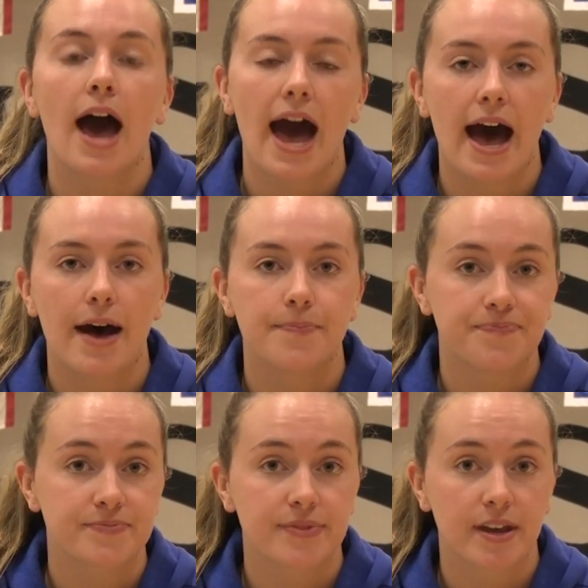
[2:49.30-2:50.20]
um,
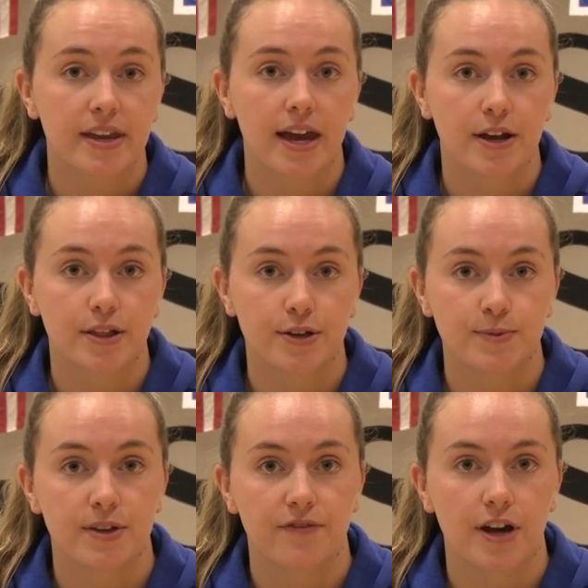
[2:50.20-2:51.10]
get close
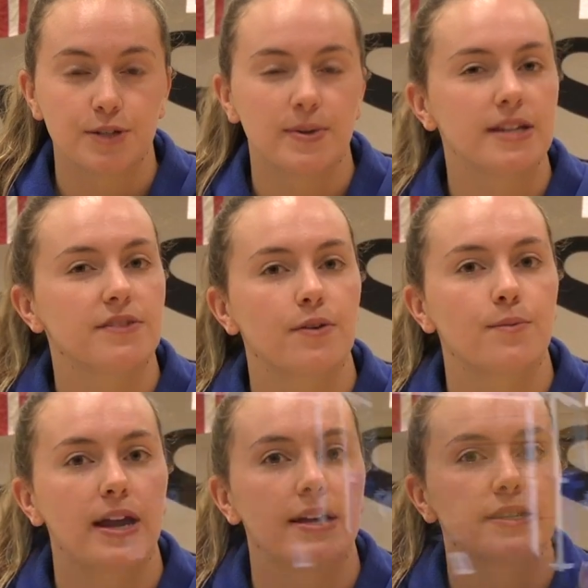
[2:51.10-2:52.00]
with the freshmen in different
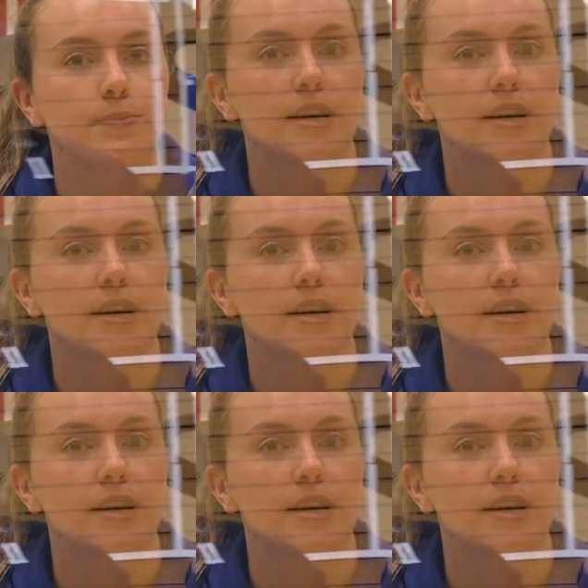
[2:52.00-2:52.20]
ways and